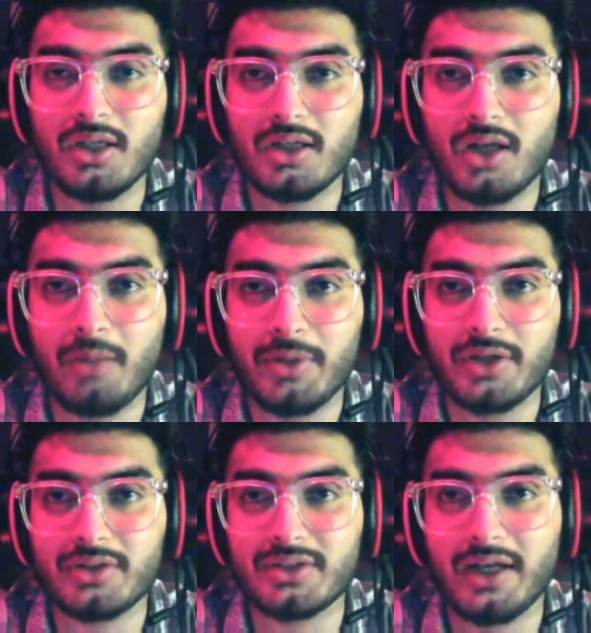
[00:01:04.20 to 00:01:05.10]

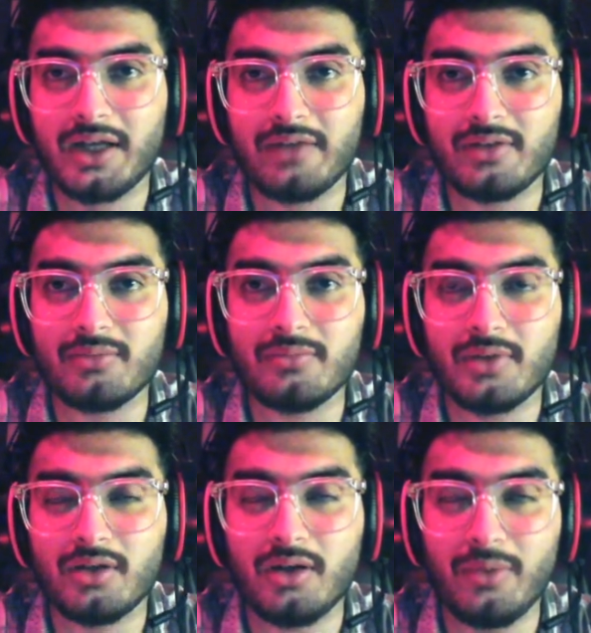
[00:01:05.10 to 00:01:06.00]
competitors are having
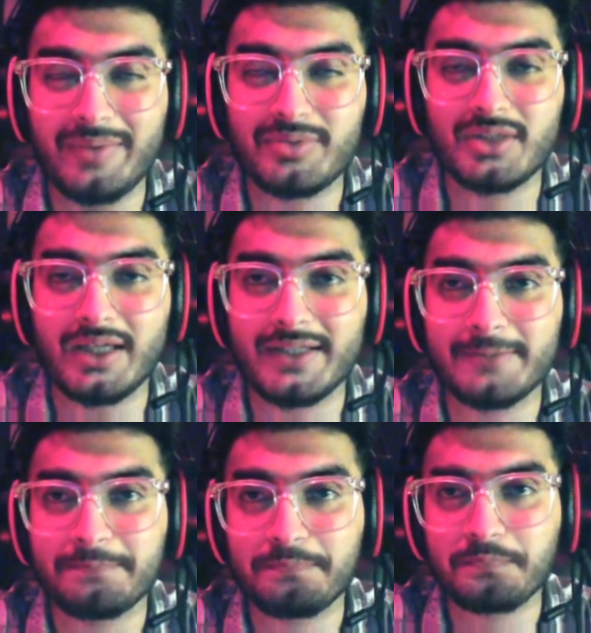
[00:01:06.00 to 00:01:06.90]
a website
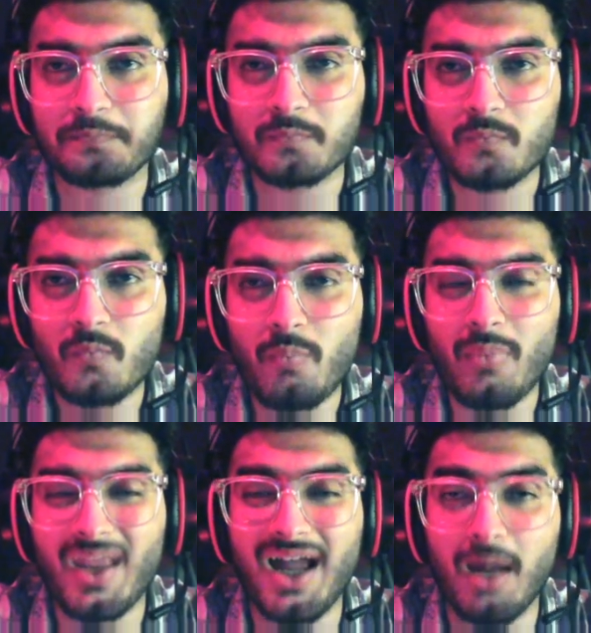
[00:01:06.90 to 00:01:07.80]

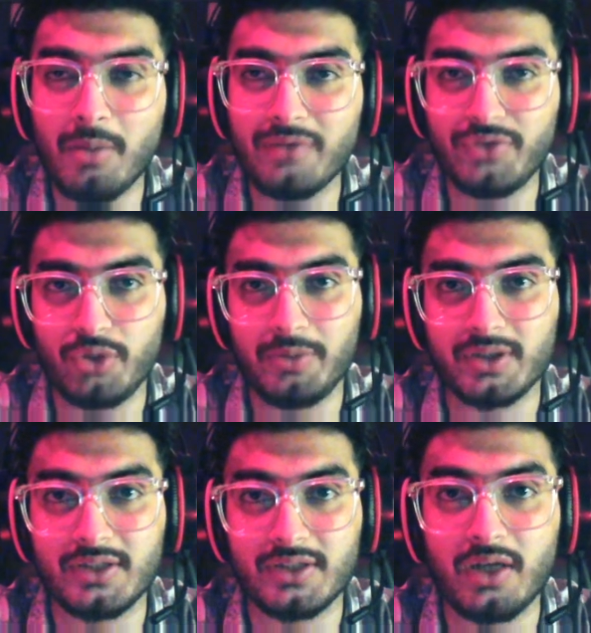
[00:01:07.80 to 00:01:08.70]
above you
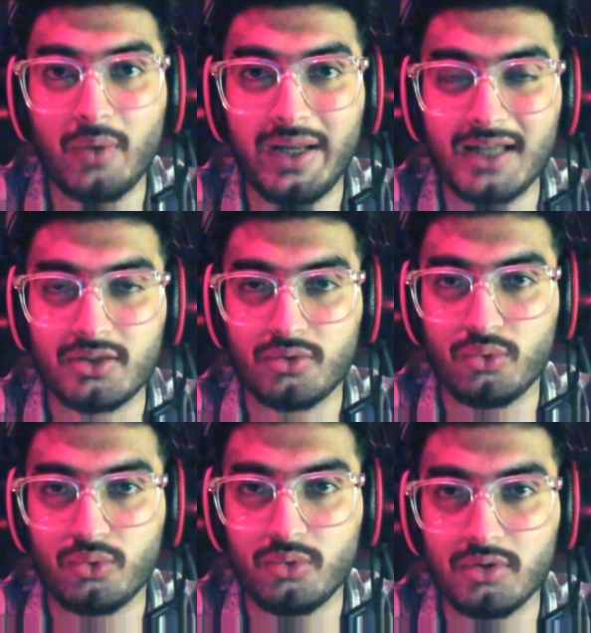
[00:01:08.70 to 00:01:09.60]
because they're running ads on
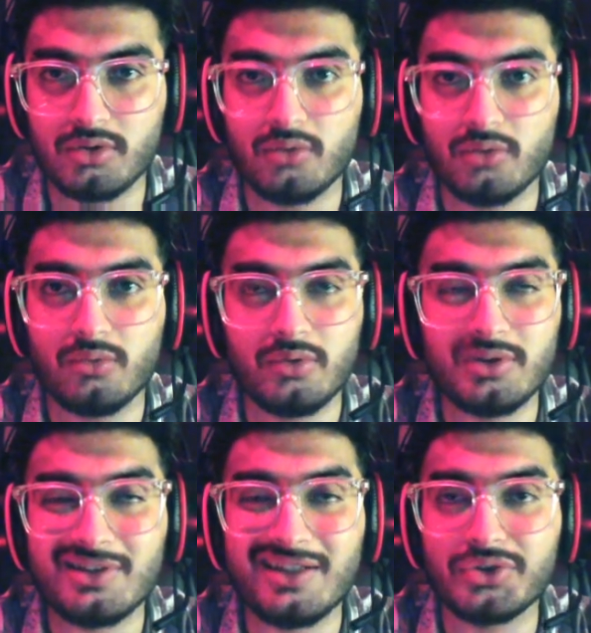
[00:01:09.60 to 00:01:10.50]
Google. So
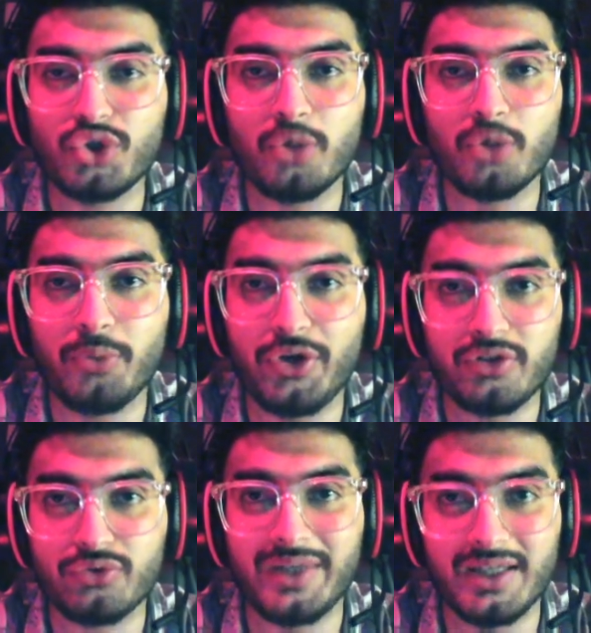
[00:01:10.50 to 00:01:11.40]
there's no point of
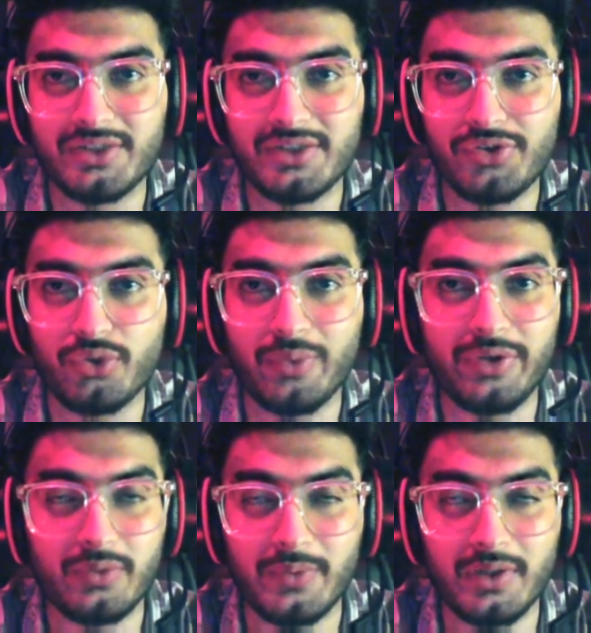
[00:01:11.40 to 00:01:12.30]
doing SEO when
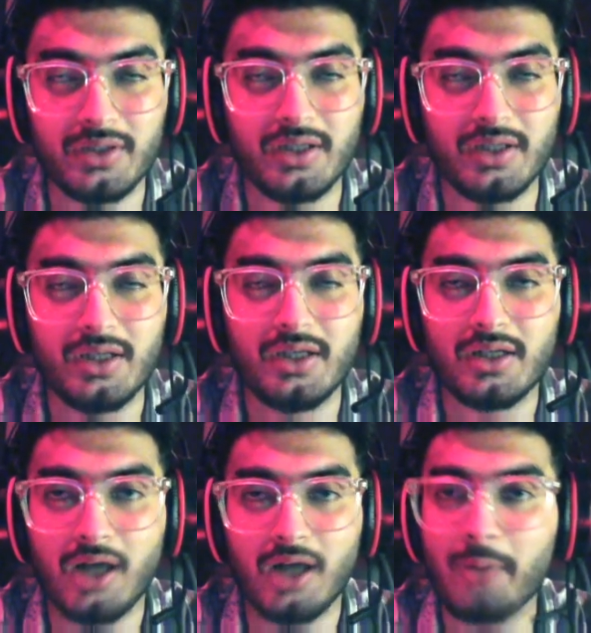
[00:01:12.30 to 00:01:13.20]
you're doing
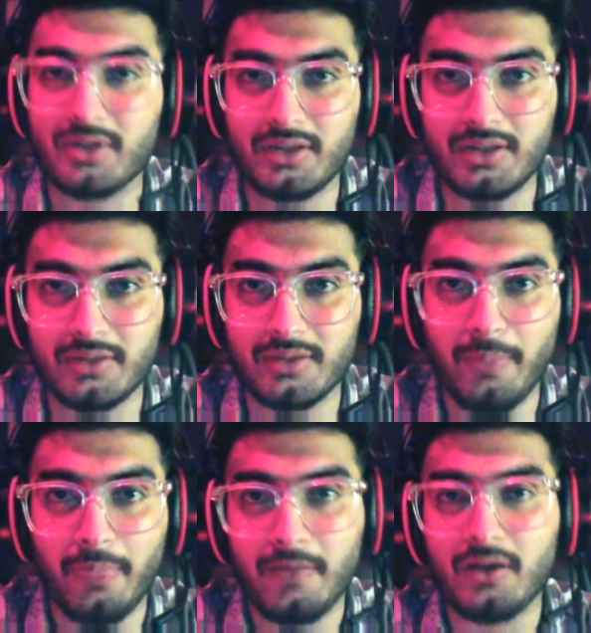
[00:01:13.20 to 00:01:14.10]
carpet cleaning.
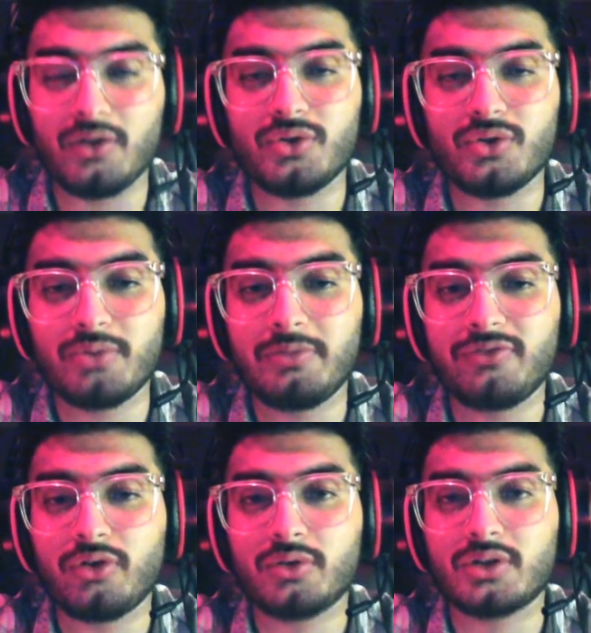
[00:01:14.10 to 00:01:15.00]
You should be
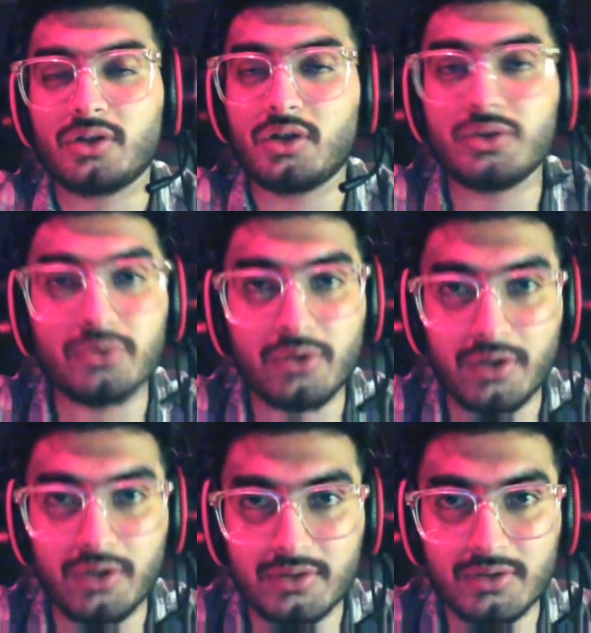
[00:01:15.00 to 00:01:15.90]
focusing on two
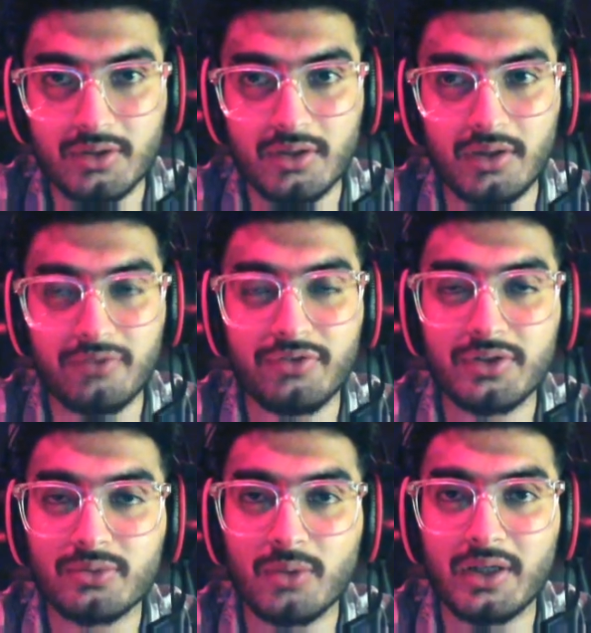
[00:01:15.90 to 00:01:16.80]
things. The
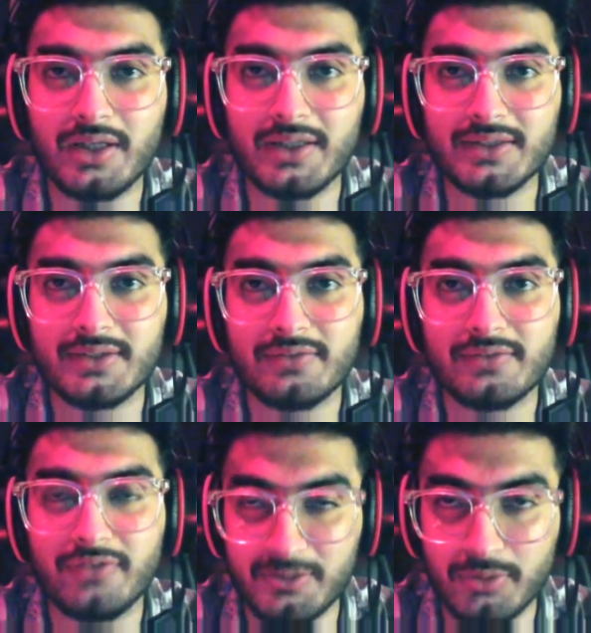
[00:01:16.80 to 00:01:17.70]
first one is
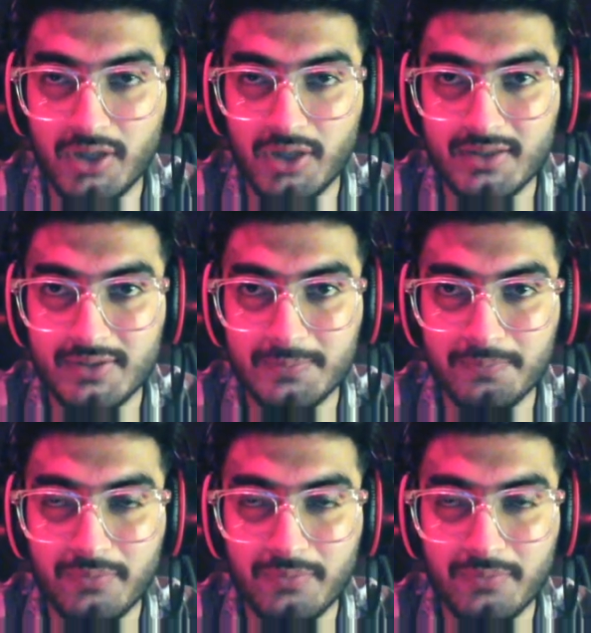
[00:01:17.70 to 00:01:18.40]
Facebook ads,